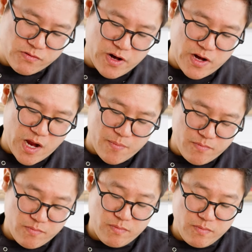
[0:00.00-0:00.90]
growing up,
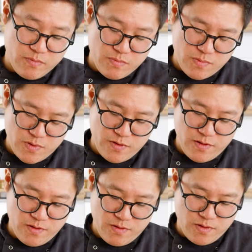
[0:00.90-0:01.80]

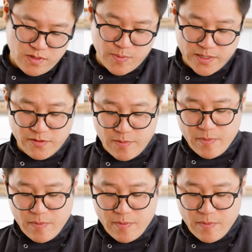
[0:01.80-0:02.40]
especially if my